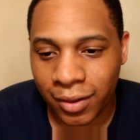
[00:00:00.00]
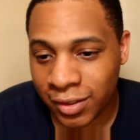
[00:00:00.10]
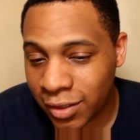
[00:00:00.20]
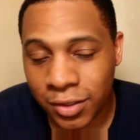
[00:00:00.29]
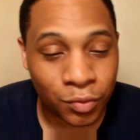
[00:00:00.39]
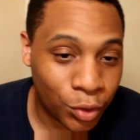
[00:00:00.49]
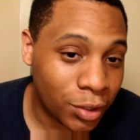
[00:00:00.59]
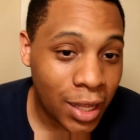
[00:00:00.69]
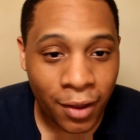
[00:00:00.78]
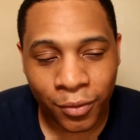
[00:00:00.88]
is this real
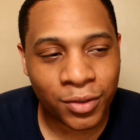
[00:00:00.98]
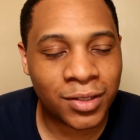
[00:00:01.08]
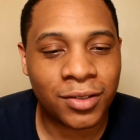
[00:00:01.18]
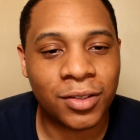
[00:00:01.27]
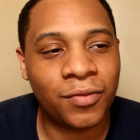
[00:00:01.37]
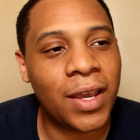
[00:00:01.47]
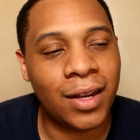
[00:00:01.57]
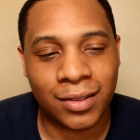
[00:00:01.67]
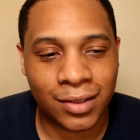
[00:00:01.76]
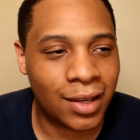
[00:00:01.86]
life or is this just fantasy?